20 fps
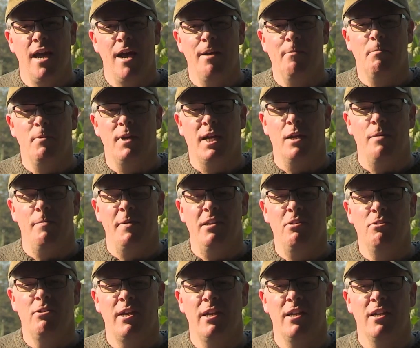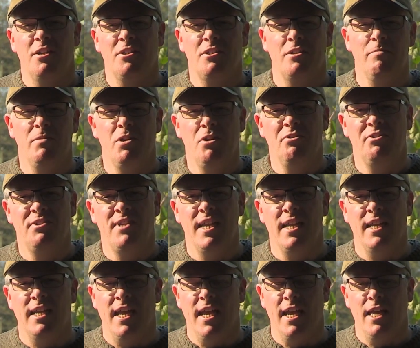and we're going to be looking at some new Zig
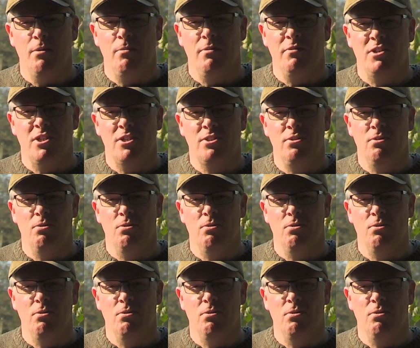gear that we've just